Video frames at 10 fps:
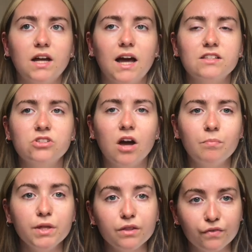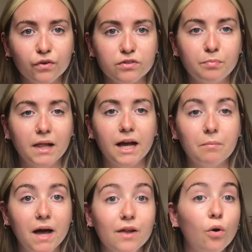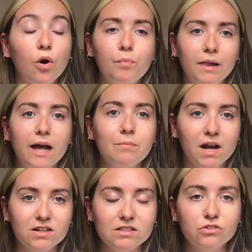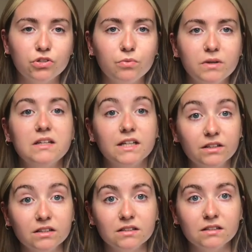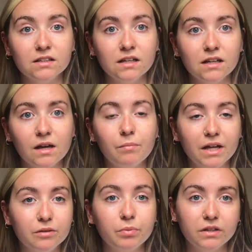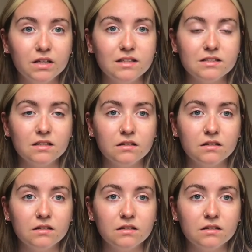has not been the first black man or black person to be killed by the police.